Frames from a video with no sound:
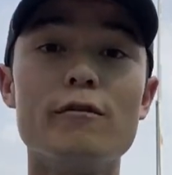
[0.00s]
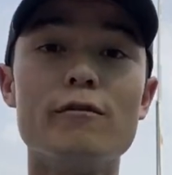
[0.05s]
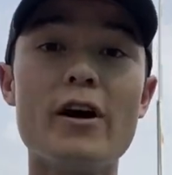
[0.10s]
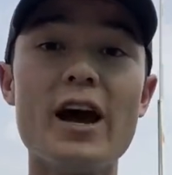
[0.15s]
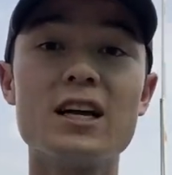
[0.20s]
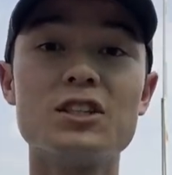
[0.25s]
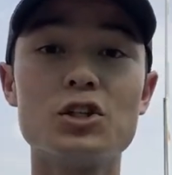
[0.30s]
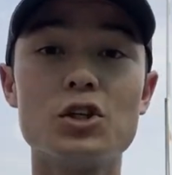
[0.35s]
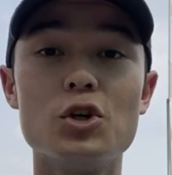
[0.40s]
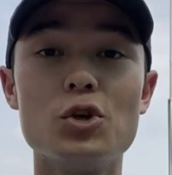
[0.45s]
for
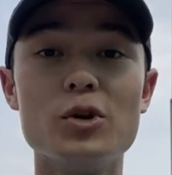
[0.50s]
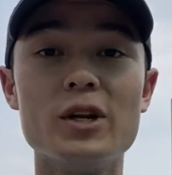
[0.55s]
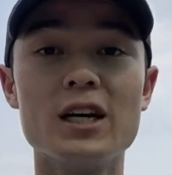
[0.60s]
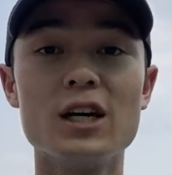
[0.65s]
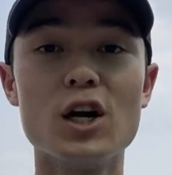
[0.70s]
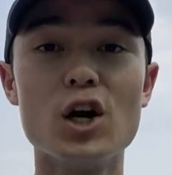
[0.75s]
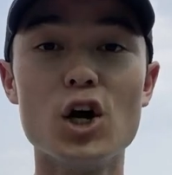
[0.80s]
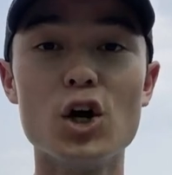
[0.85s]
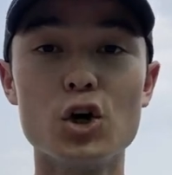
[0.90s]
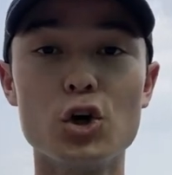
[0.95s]

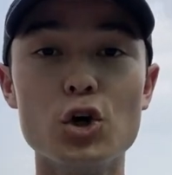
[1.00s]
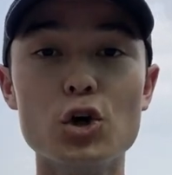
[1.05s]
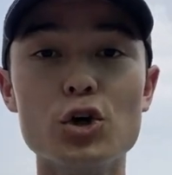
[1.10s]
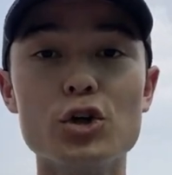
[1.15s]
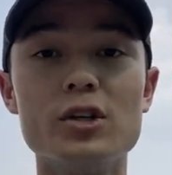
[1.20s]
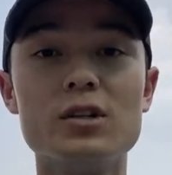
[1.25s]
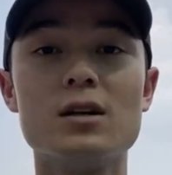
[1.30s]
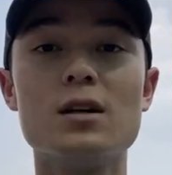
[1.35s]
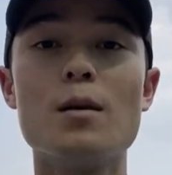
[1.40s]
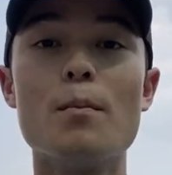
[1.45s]
executing a
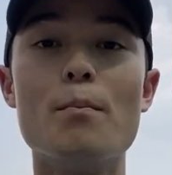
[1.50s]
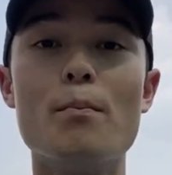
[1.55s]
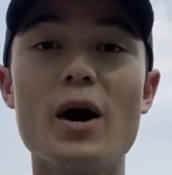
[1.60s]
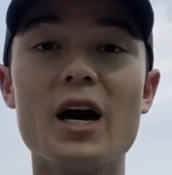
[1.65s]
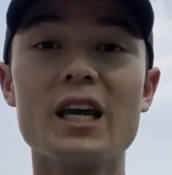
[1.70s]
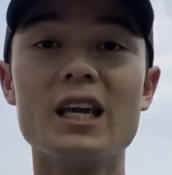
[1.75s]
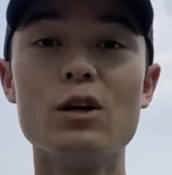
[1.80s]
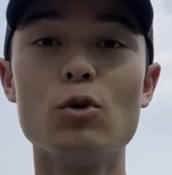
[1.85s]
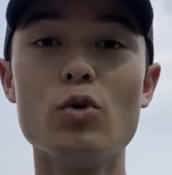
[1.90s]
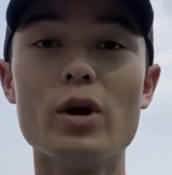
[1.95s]
good
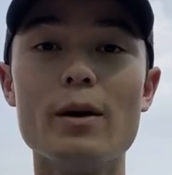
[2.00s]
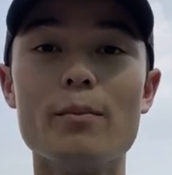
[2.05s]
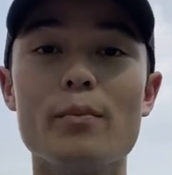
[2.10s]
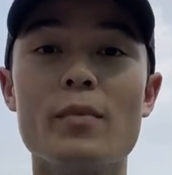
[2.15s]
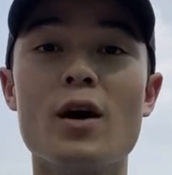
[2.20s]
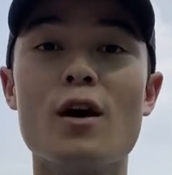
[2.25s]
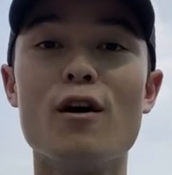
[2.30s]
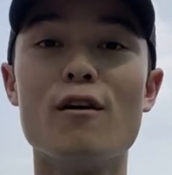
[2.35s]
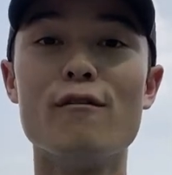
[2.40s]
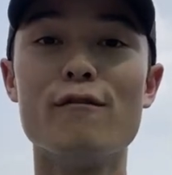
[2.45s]
Buggy Whip
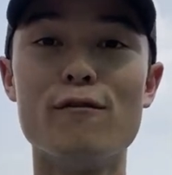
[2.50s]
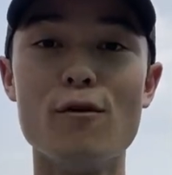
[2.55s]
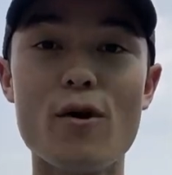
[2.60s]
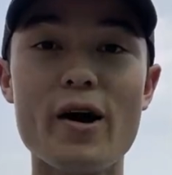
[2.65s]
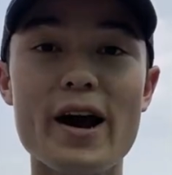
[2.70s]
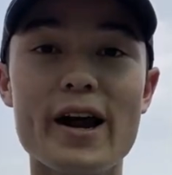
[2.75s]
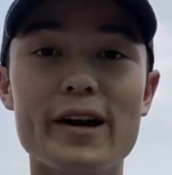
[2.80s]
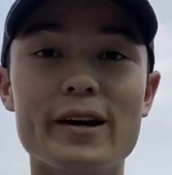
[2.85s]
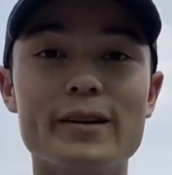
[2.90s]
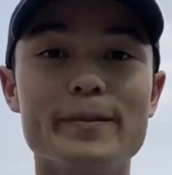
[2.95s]

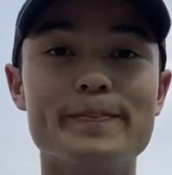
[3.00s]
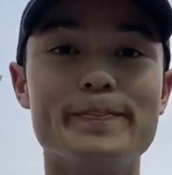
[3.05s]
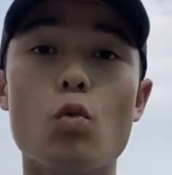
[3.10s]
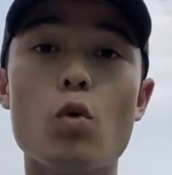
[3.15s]
forehand.